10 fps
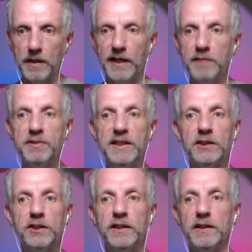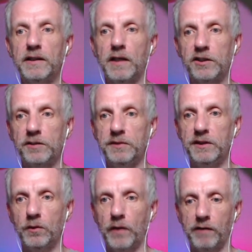In PNG, in RGB,
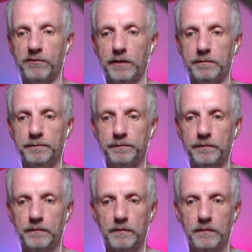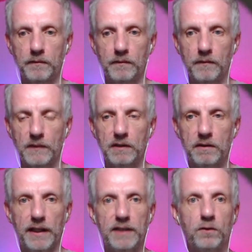no alpha
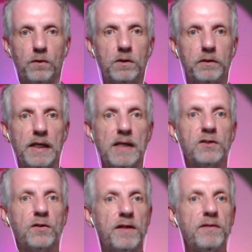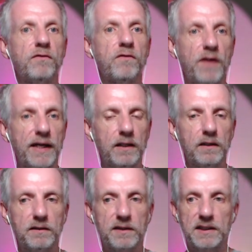that is all good. So then the
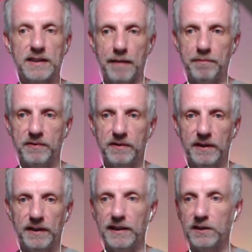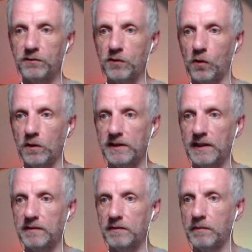final step is, of course,
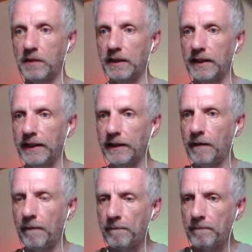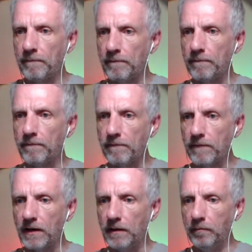that my
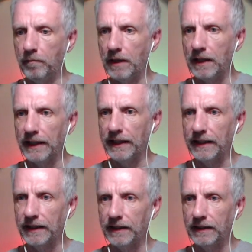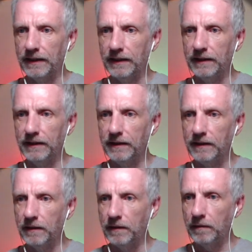my uh,
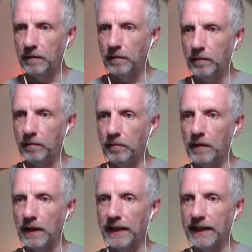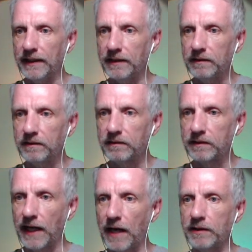my
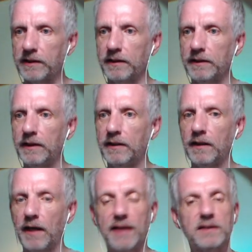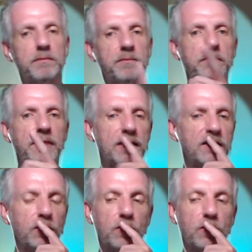character hasn't been made into